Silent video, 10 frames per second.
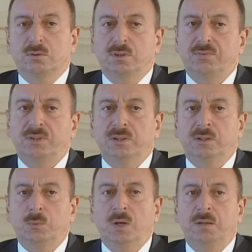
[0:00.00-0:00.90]

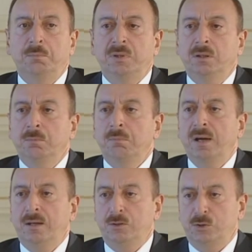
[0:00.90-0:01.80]
roughly 1 million
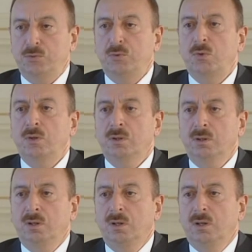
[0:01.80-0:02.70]
barrels of oil,